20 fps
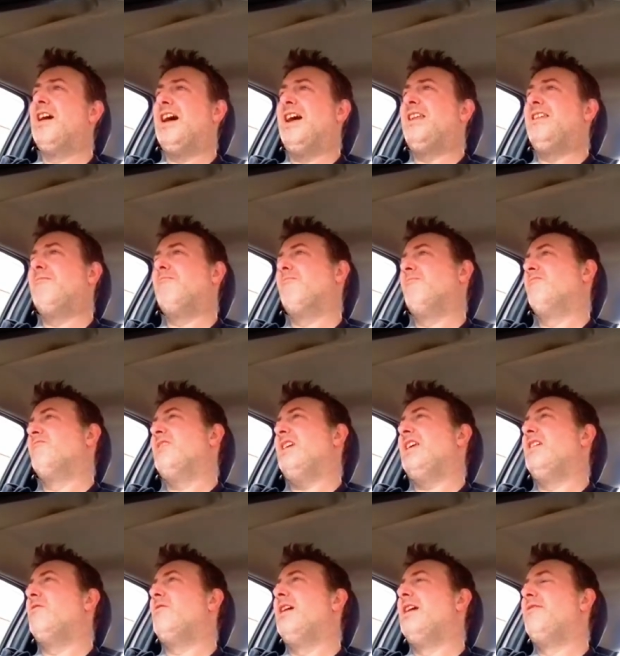and
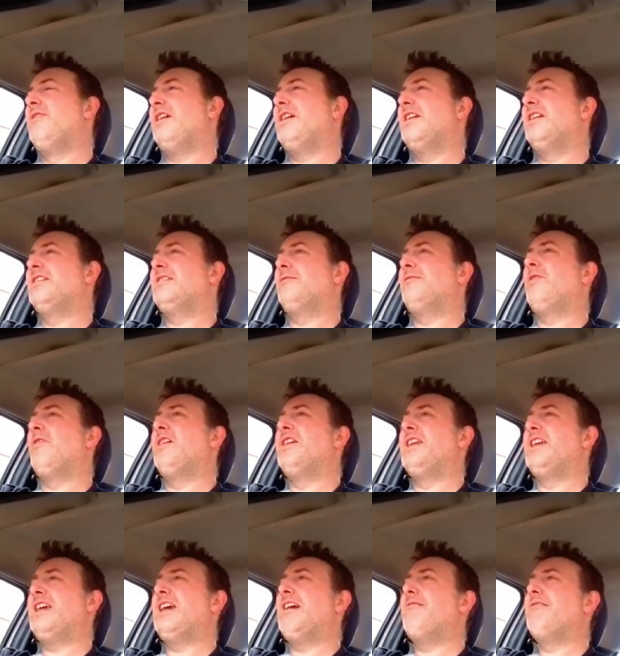in a way, the kind of
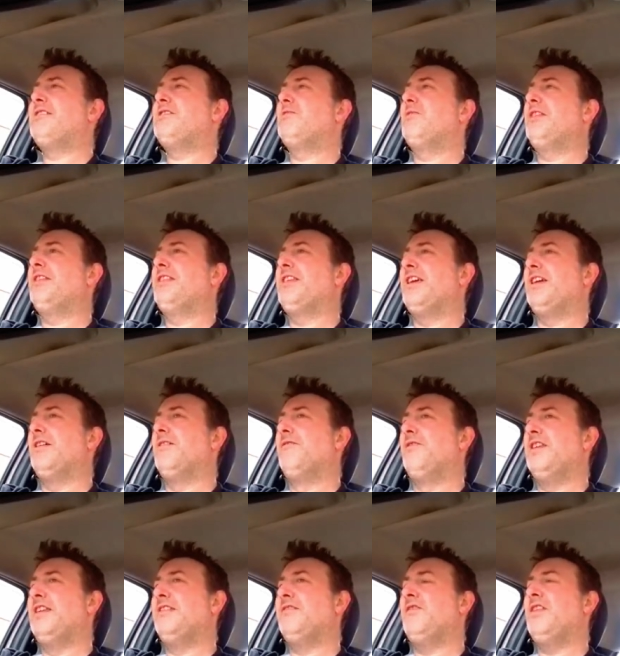defining characteristic of
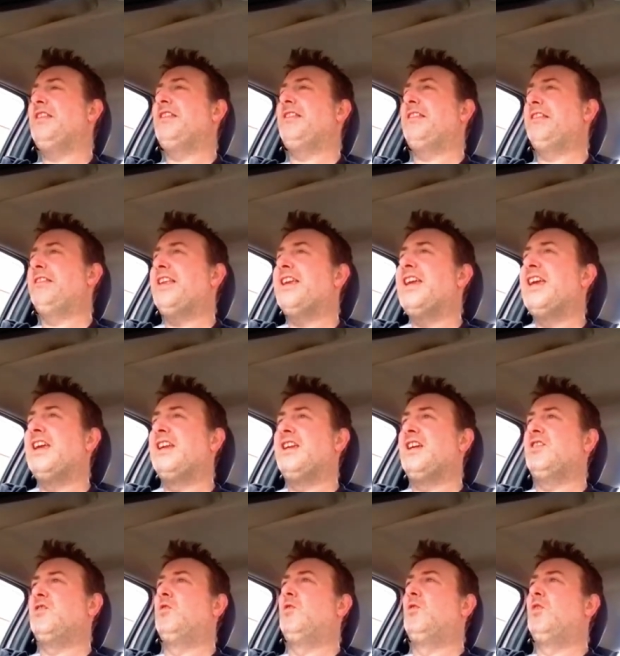these. These are stinging
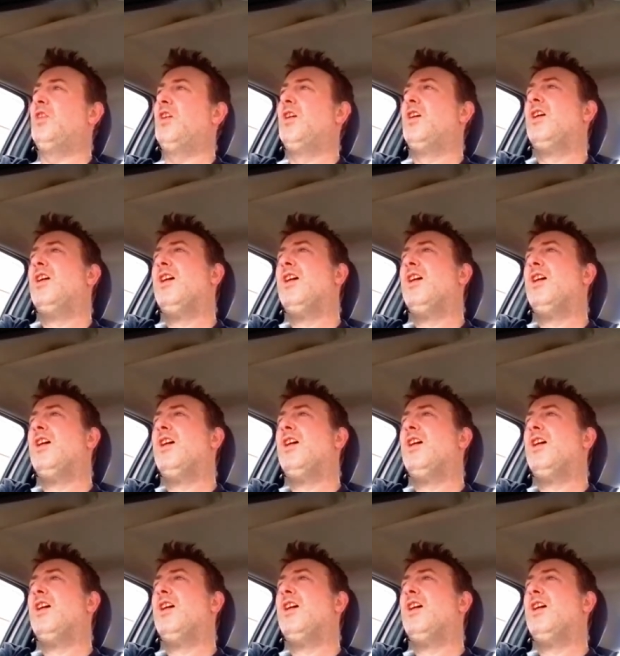nettles.